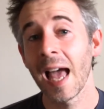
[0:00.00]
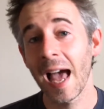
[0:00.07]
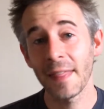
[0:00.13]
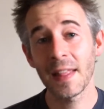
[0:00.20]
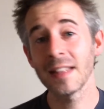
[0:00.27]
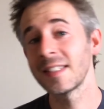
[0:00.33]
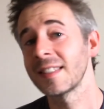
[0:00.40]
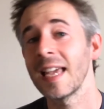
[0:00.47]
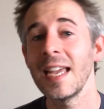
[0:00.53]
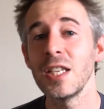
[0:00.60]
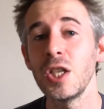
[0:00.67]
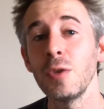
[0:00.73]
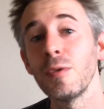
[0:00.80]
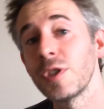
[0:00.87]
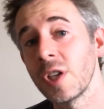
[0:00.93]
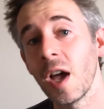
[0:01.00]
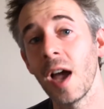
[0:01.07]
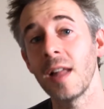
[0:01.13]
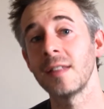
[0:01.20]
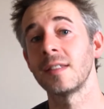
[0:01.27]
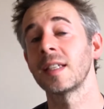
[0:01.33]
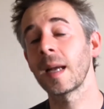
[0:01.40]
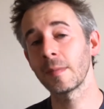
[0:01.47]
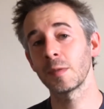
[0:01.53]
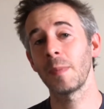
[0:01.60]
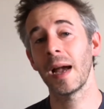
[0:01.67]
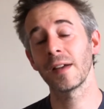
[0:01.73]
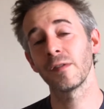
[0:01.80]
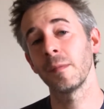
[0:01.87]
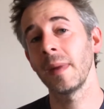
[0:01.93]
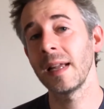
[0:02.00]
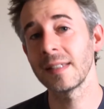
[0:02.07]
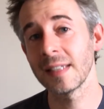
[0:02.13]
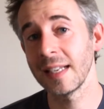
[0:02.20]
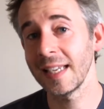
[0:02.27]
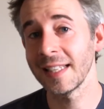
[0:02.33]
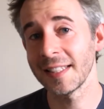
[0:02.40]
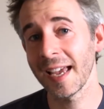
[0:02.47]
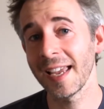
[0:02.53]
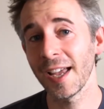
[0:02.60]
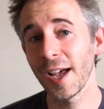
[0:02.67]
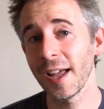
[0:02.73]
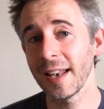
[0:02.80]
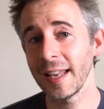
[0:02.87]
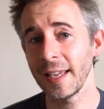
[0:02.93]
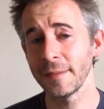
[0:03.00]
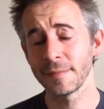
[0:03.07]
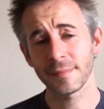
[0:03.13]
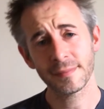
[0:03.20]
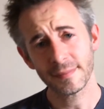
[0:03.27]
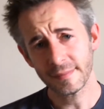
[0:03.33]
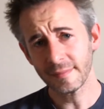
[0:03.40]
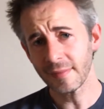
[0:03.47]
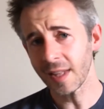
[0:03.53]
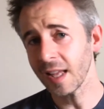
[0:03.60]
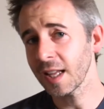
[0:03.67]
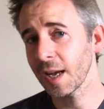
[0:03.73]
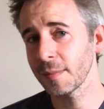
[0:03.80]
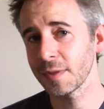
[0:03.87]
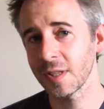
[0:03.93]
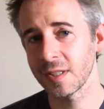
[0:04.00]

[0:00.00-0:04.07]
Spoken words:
And then Seiji returns, comes back from Italy a day early, and comes to